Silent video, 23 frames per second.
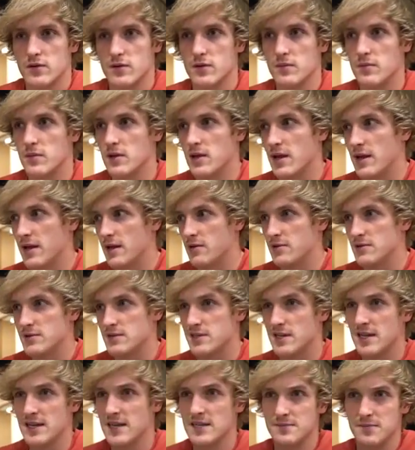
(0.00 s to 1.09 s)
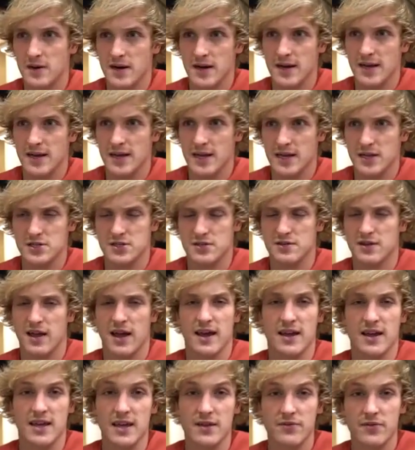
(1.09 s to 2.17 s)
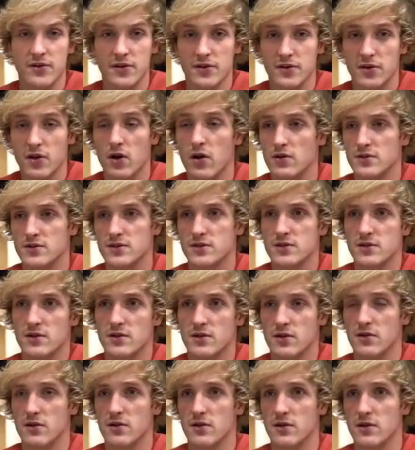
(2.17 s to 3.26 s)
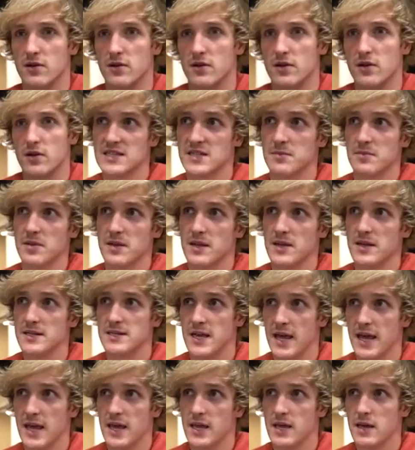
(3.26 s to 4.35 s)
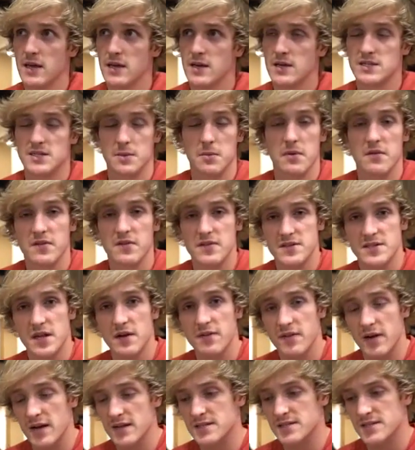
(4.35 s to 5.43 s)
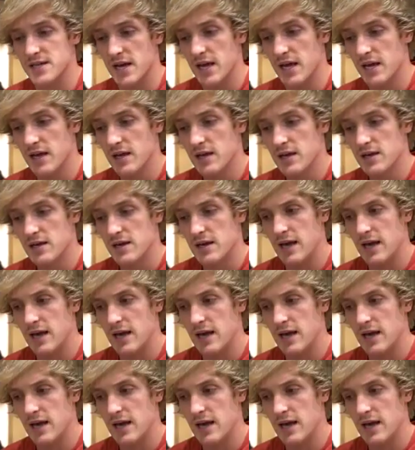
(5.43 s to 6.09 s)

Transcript: the millennials, kids my age, heck, even adults could possibly take some of the stuff I say